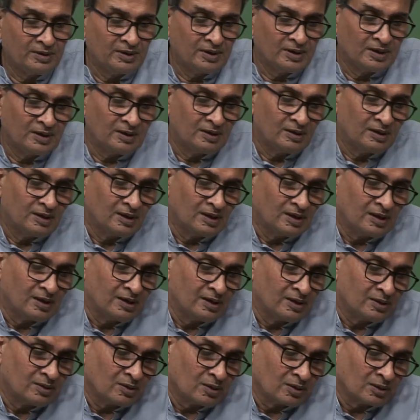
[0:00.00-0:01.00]
did
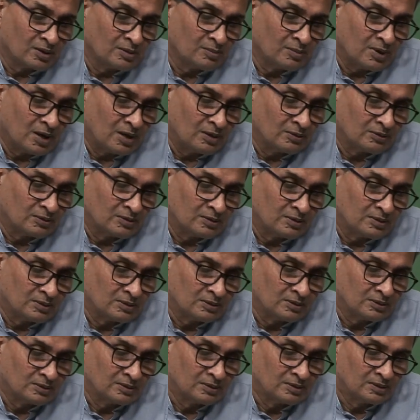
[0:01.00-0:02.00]
earlier talked about
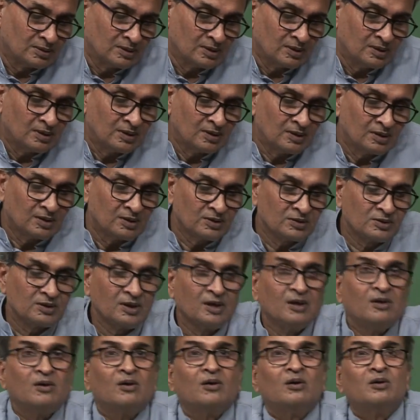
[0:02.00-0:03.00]

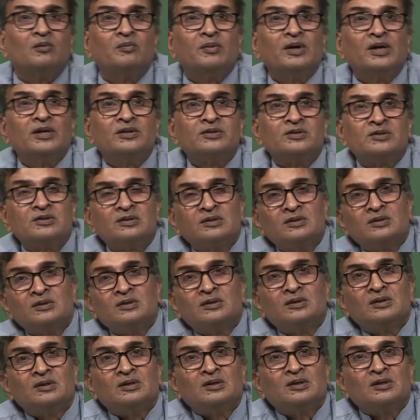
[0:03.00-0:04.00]
silicon based
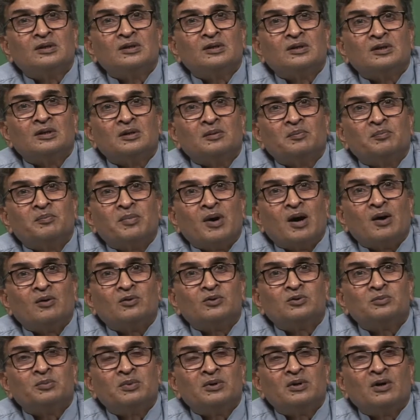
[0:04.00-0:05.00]

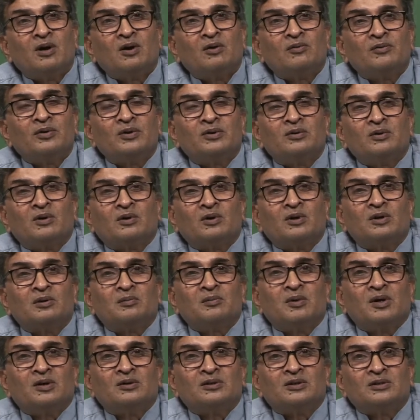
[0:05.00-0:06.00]
compounds, but now we are talking
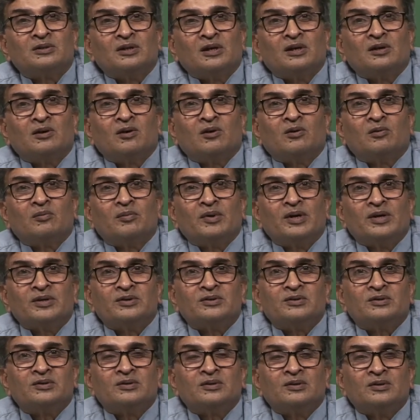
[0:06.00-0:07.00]
about the silicon
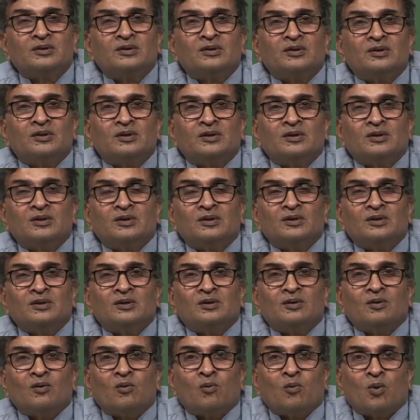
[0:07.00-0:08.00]
based
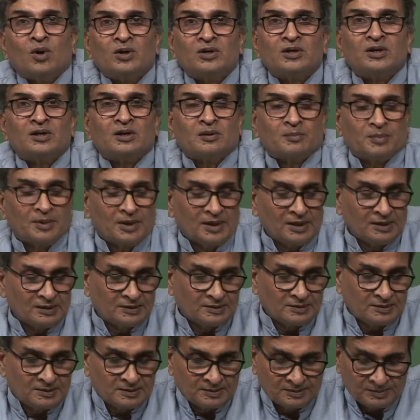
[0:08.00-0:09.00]
water
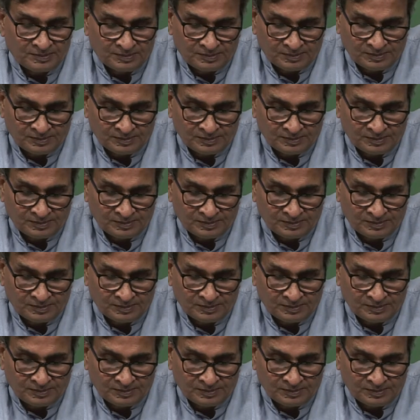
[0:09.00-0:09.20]
repellents.